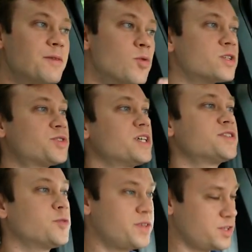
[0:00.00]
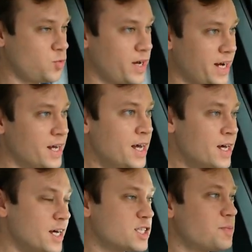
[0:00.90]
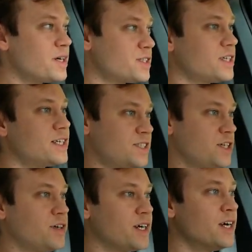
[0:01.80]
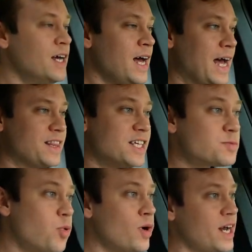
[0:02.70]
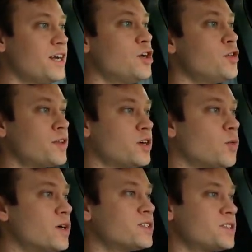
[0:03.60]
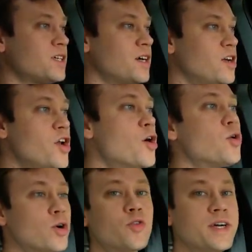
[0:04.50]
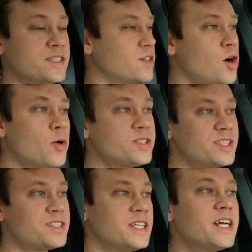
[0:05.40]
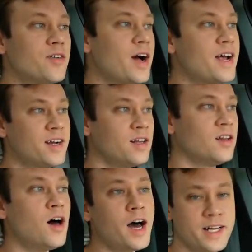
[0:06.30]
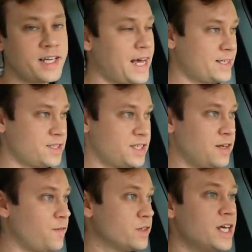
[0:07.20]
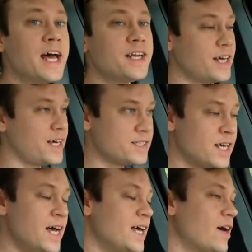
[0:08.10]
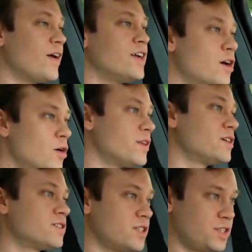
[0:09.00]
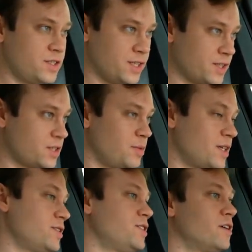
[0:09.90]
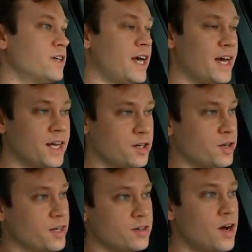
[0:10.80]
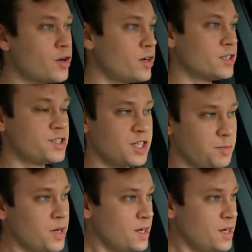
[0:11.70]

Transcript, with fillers: to get more stressful with this wait. especially considering at this point I knew that there was no good reason. The car was just sitting around in a lot in Kansas City for 10 days. Now I know that there's logistics to be considered and you know they're not going to ship